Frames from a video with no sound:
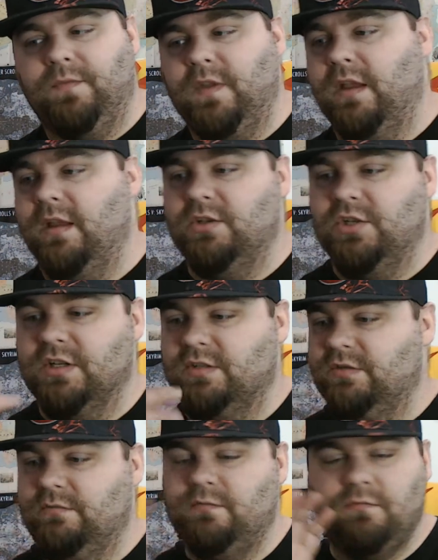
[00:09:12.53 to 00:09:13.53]
and just
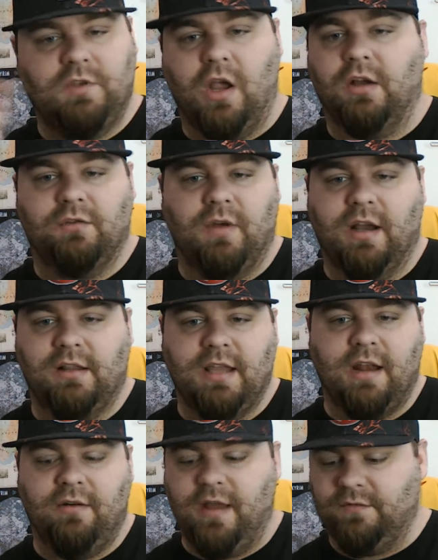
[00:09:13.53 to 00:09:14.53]
talk directly. I
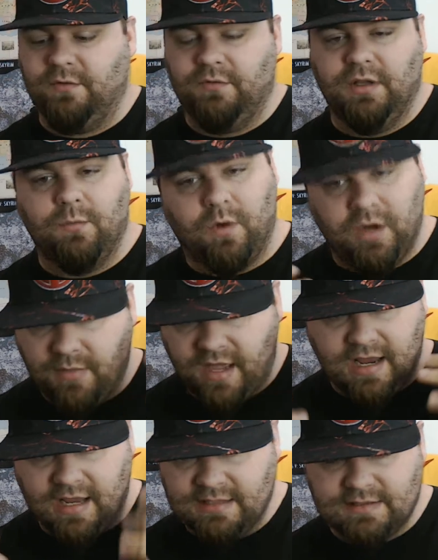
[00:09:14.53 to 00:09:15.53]
don't have to really worry about
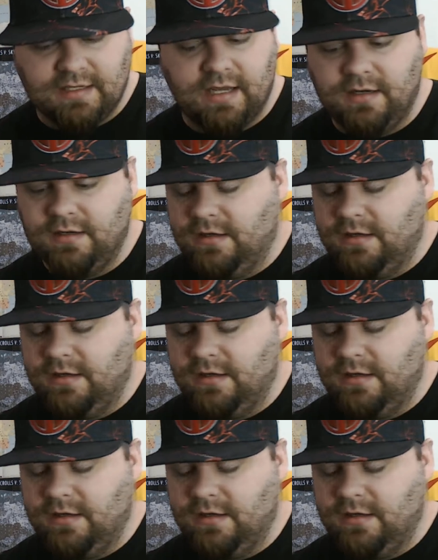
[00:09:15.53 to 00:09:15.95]
a headset.